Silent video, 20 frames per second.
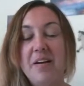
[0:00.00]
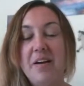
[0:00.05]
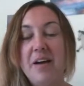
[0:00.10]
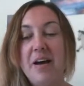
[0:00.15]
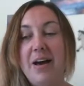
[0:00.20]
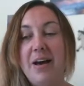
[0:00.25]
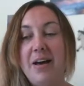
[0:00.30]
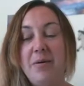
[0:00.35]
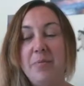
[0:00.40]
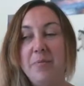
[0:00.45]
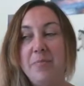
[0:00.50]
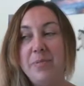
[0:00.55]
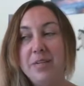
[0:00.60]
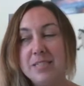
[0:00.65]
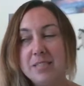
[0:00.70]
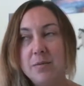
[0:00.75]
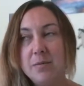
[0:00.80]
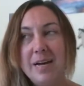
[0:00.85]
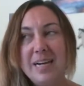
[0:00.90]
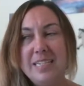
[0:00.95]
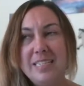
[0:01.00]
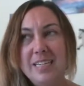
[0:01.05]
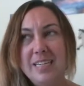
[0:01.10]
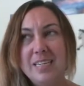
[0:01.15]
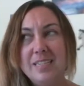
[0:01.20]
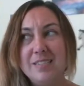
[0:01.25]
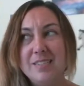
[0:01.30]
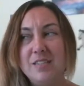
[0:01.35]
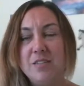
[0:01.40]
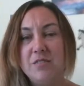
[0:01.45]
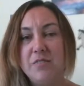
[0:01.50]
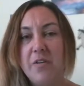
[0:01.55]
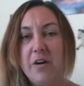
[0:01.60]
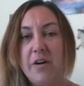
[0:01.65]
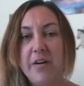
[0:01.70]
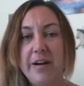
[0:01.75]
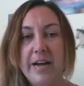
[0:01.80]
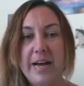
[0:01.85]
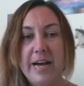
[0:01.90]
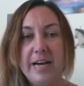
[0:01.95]
But some ideas as
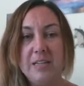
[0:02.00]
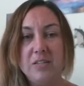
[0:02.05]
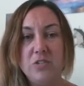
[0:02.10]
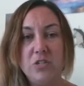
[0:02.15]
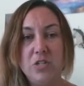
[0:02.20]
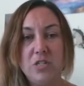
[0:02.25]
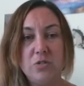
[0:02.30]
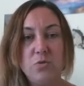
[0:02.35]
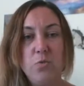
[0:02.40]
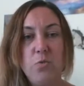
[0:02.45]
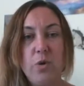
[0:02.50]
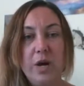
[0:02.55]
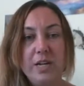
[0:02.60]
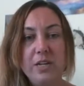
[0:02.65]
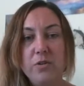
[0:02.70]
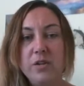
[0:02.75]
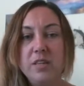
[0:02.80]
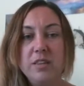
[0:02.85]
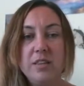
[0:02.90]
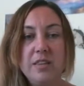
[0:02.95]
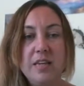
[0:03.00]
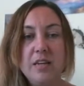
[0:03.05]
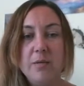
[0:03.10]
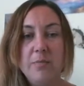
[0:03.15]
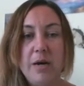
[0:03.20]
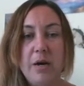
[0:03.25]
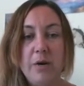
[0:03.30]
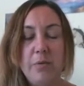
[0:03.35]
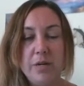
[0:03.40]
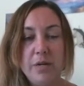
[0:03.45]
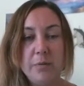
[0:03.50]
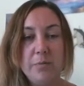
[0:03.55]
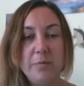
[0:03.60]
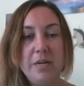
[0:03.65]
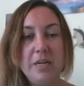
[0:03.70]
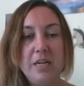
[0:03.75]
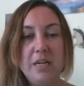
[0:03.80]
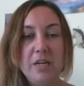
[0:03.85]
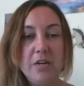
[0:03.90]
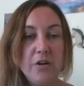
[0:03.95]
far as just what you could think about when you're
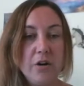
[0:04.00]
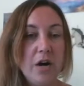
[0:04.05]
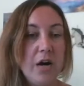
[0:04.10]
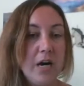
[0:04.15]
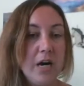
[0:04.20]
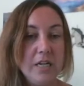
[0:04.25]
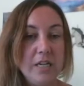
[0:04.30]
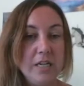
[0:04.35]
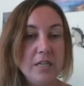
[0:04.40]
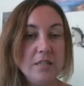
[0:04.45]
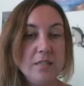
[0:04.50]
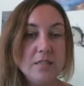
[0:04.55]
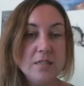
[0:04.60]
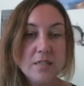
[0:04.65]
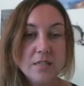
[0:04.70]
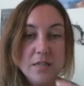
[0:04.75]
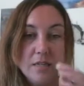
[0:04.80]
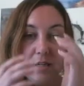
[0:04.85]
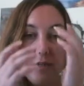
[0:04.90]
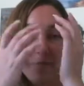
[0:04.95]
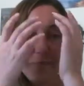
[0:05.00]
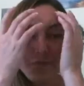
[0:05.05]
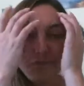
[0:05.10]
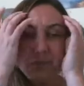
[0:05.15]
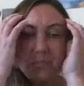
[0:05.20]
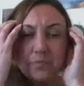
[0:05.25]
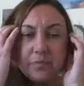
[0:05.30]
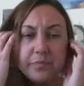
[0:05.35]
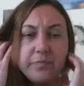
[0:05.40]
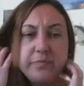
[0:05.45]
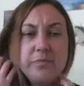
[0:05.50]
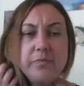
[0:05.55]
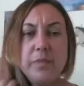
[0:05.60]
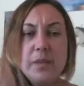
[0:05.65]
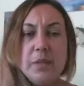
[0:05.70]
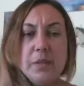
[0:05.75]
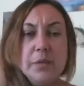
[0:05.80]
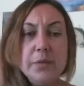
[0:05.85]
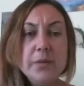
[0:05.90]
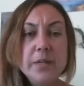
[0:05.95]
picking your audience.
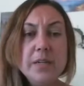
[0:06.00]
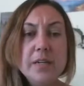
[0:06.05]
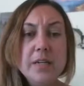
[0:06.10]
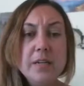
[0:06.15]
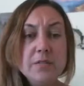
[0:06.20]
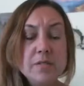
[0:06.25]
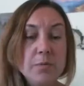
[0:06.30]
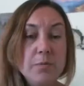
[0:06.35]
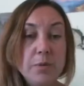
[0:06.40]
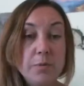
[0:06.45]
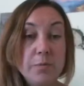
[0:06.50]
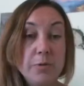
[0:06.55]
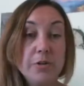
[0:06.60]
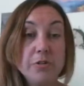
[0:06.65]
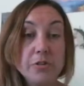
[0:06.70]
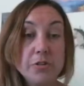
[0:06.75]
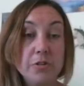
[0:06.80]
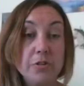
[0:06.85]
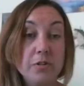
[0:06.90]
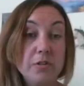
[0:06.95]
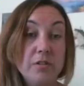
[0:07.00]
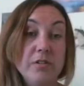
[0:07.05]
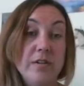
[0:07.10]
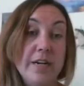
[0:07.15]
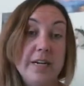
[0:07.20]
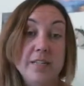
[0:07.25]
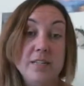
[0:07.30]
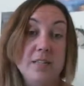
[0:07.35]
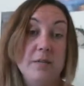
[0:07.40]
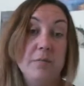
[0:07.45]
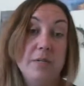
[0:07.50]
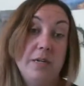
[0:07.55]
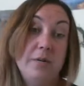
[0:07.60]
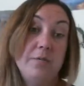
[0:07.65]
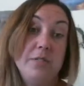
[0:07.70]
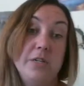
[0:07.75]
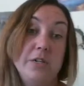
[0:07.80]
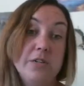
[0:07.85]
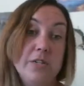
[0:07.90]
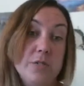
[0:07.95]
You could think of someone personal, right? Sometimes
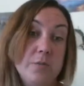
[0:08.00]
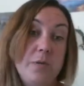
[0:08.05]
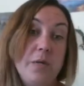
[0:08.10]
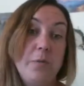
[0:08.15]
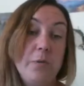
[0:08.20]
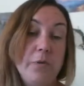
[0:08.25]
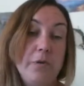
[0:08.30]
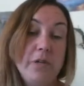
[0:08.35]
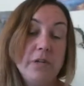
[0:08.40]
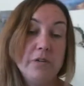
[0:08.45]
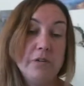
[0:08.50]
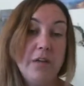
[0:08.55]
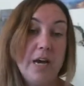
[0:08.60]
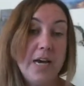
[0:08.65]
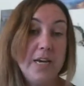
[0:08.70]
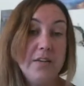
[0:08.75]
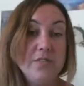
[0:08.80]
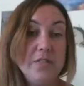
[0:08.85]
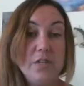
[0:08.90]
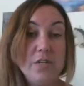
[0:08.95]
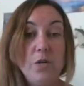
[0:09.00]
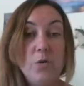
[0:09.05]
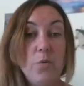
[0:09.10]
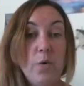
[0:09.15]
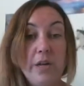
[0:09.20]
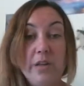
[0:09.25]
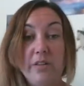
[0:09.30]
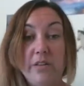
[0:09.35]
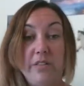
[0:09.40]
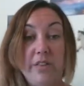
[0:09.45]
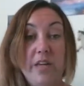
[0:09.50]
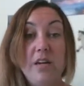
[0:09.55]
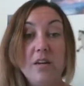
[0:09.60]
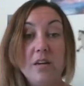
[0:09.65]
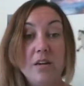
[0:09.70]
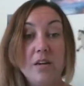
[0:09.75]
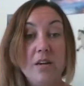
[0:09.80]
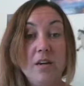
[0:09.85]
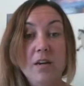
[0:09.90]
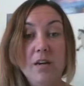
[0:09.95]
there are just people in your lives that you want to thank